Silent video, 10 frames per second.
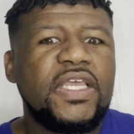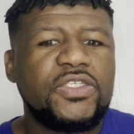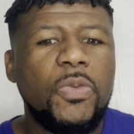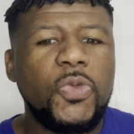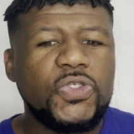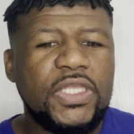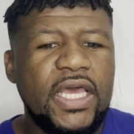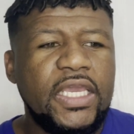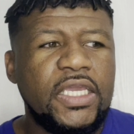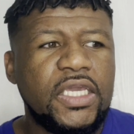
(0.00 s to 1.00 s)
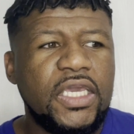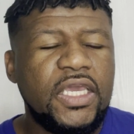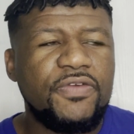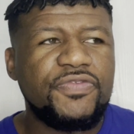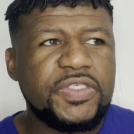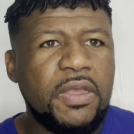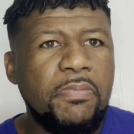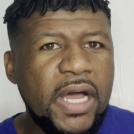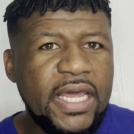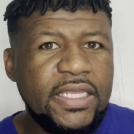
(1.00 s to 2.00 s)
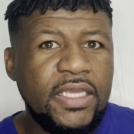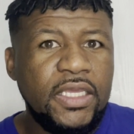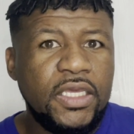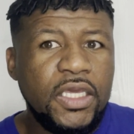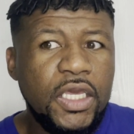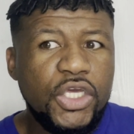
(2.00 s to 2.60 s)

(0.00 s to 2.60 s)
It's almost like if somebody